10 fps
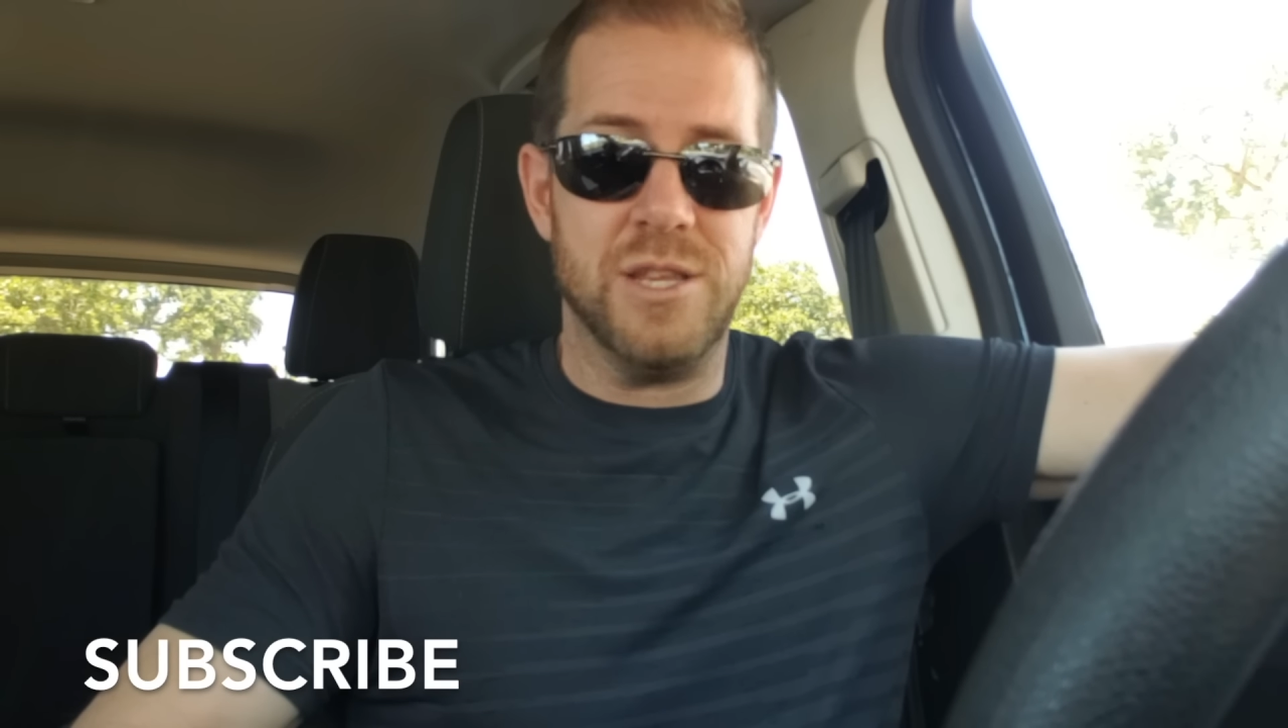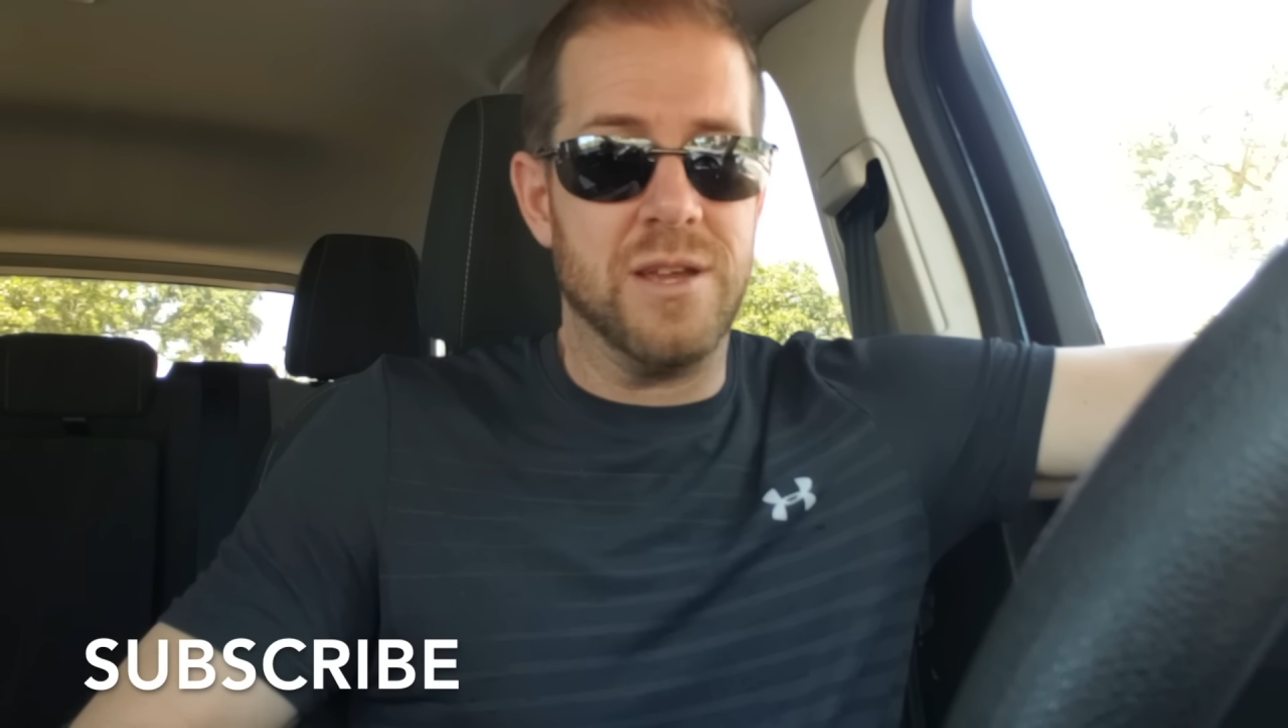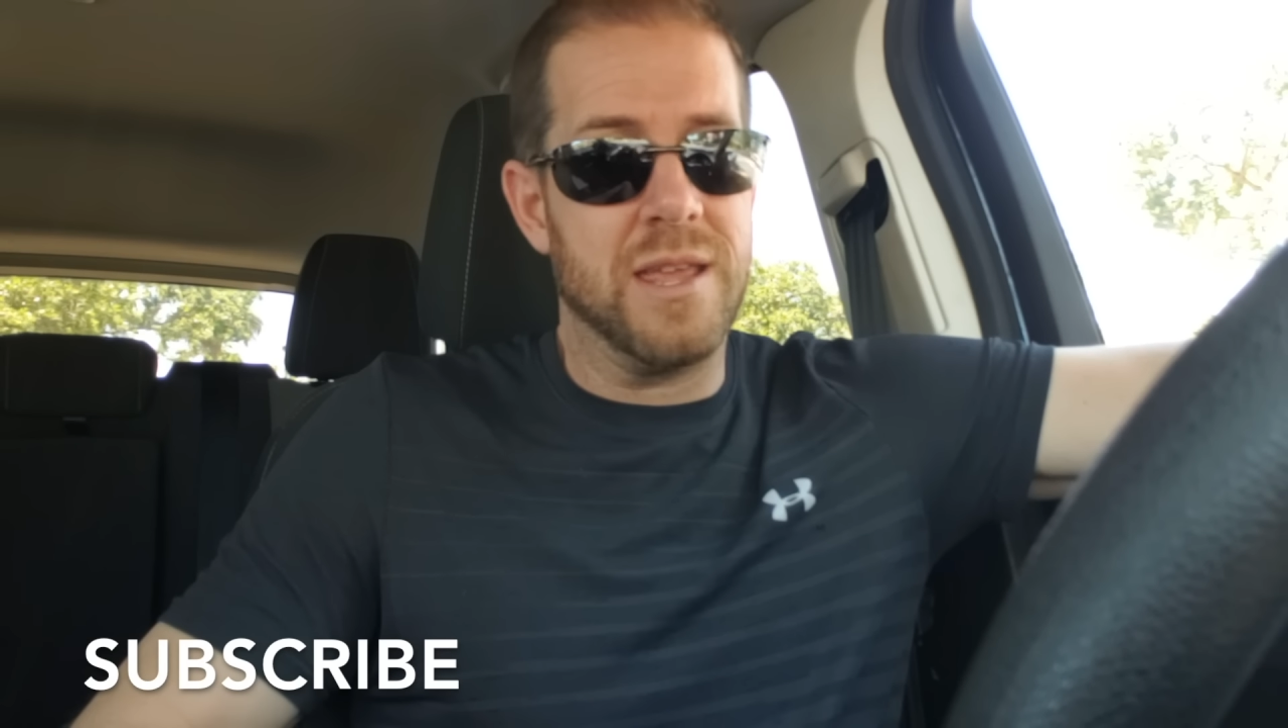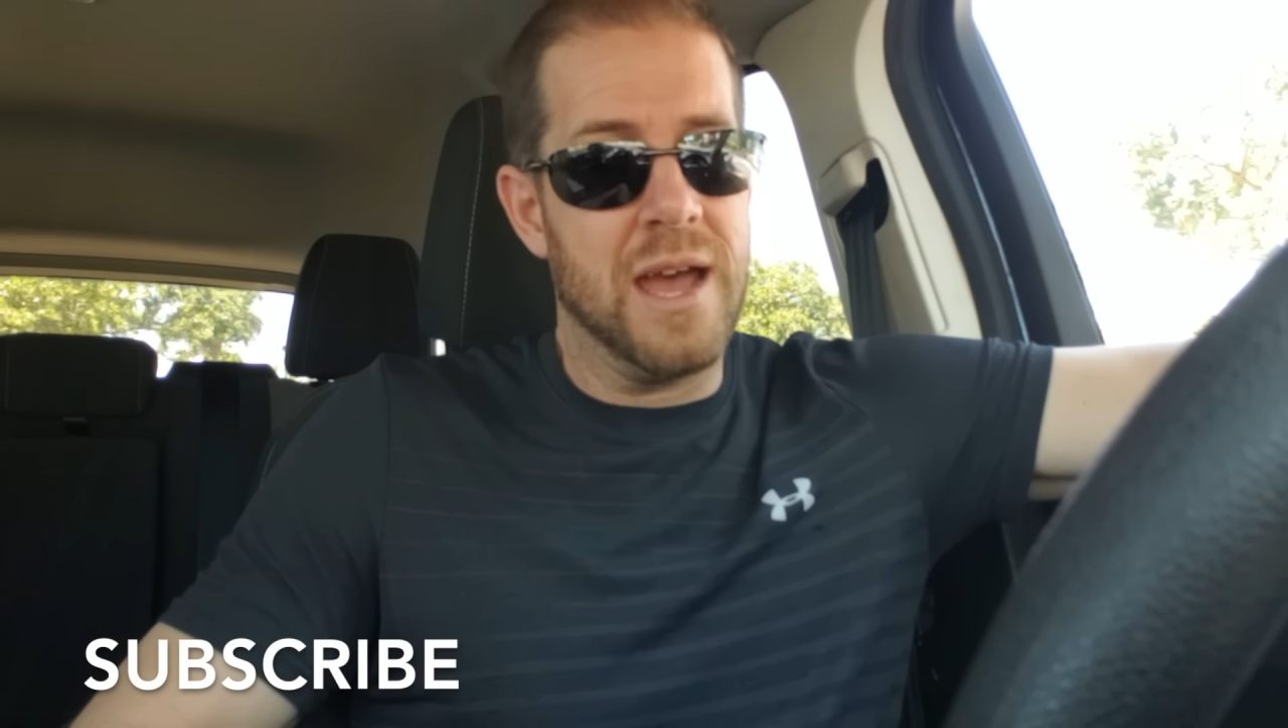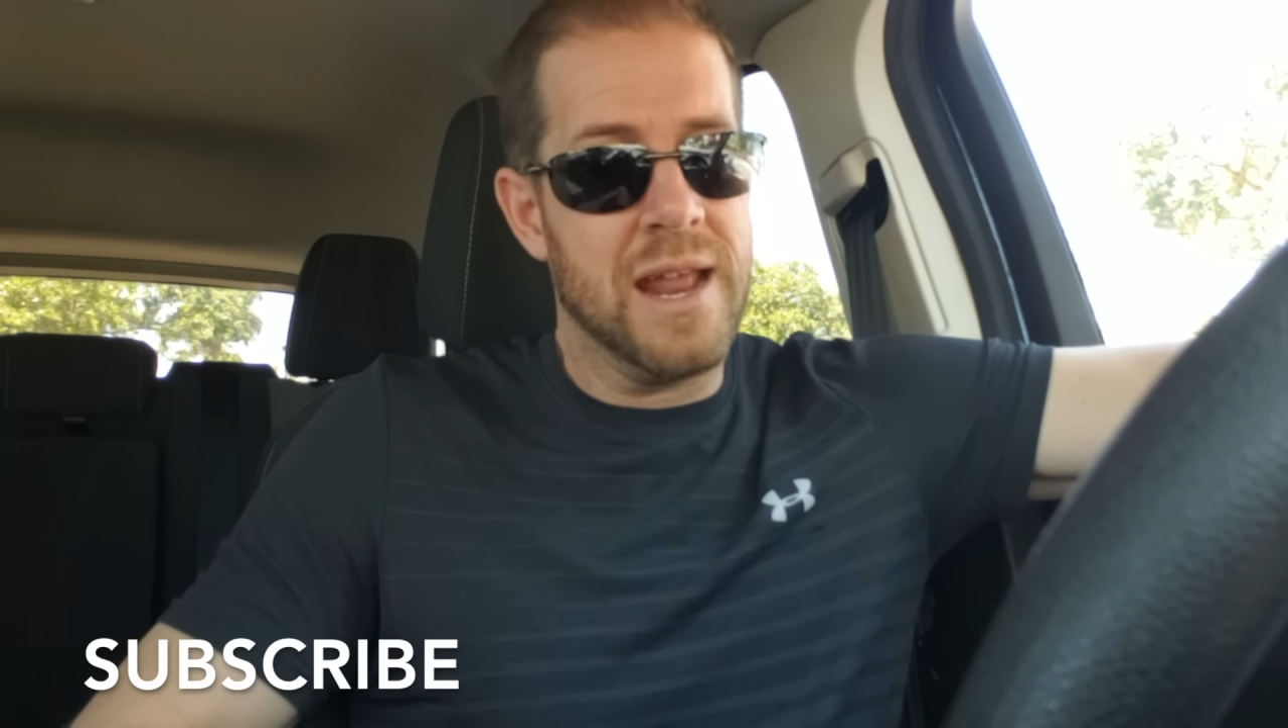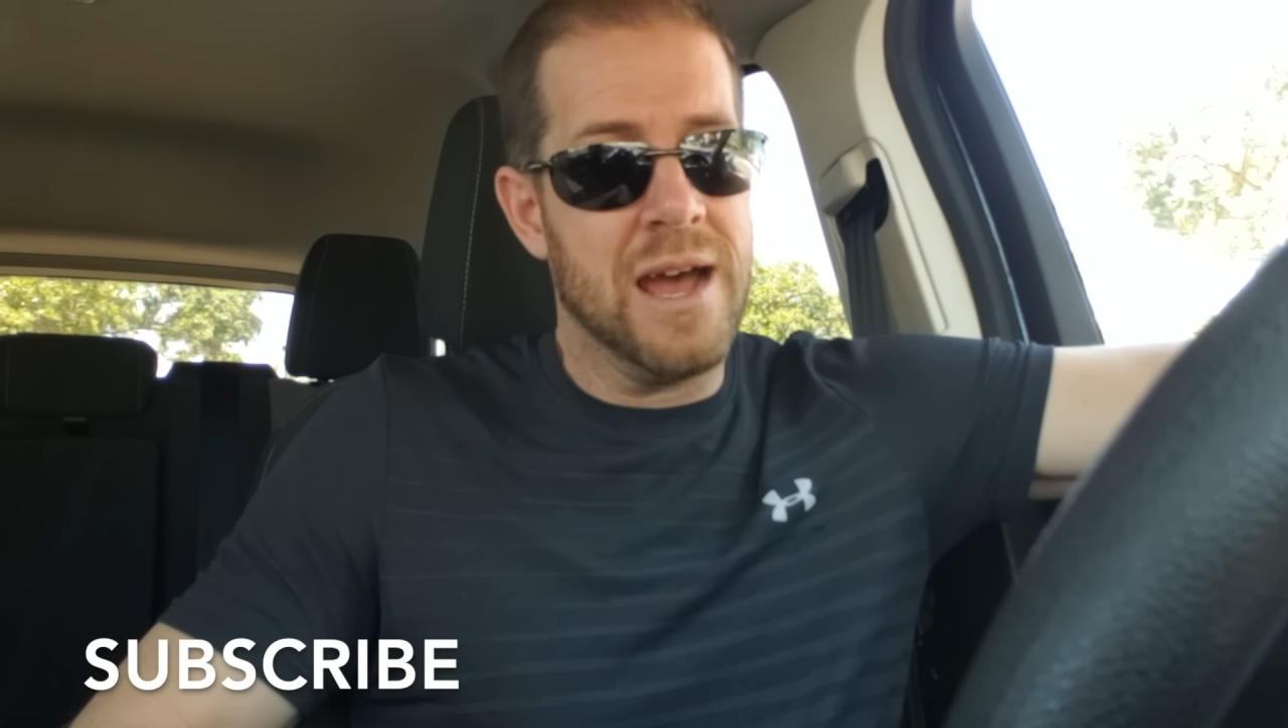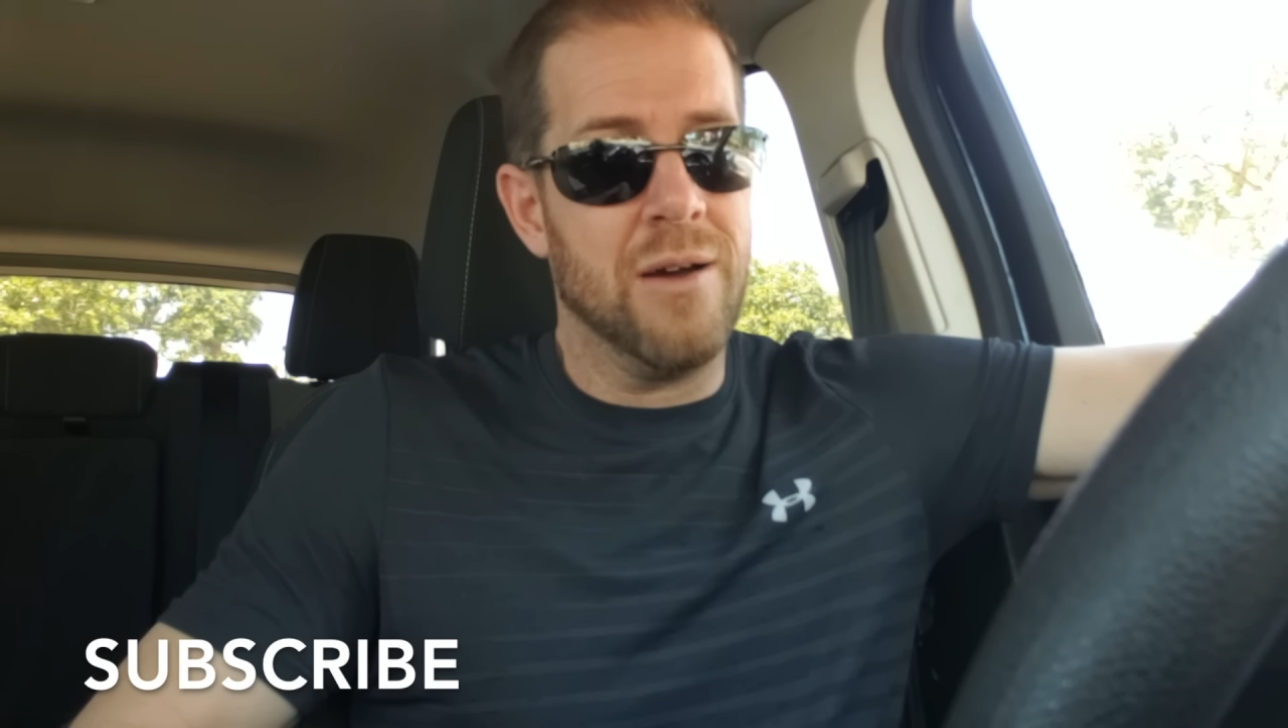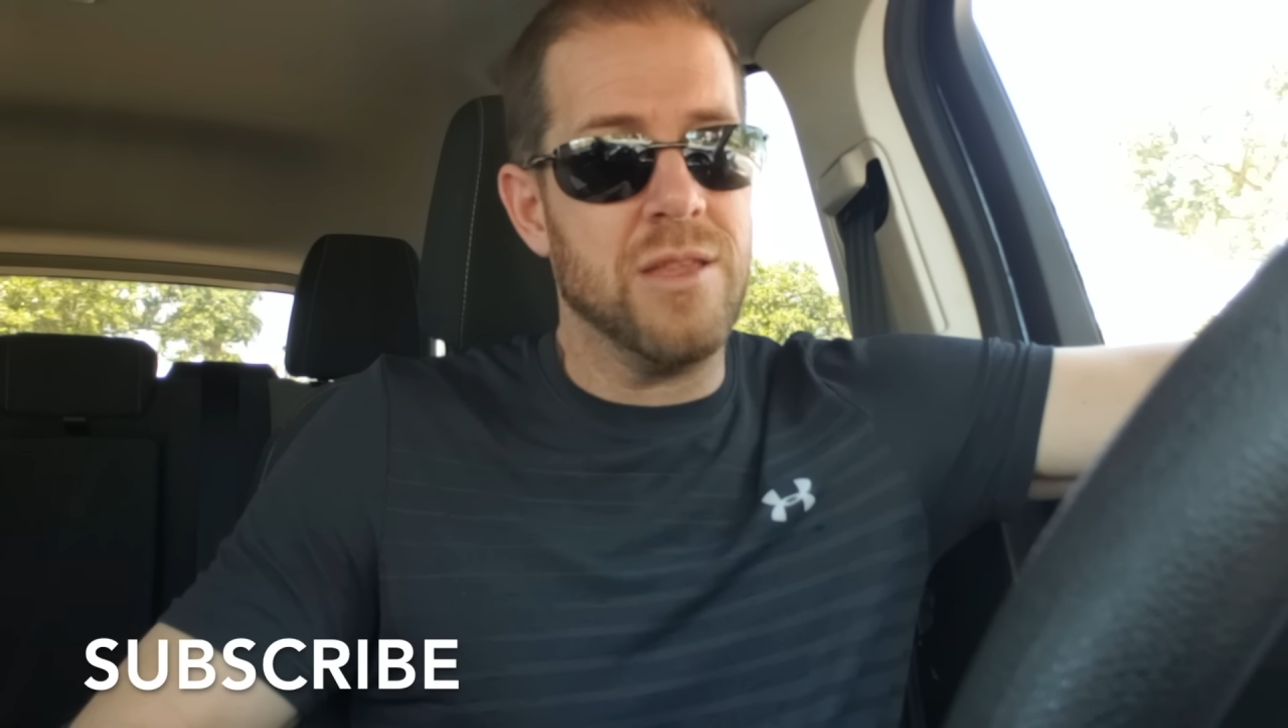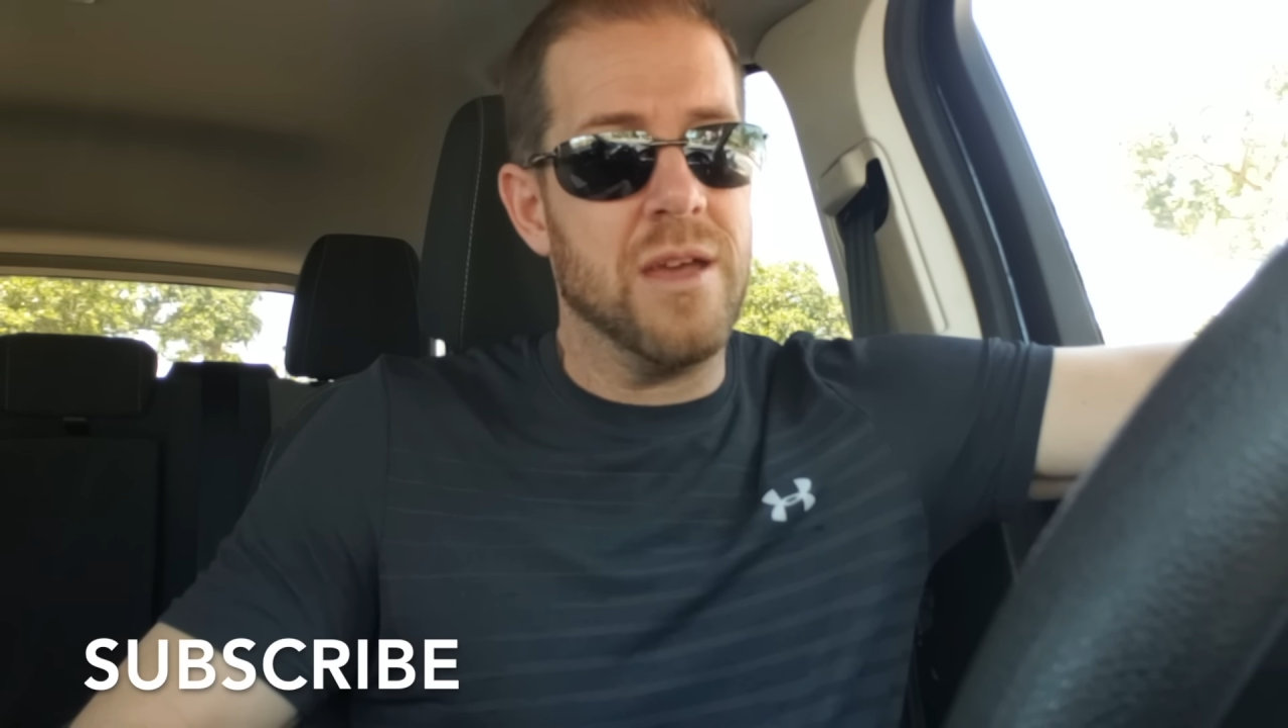You get out,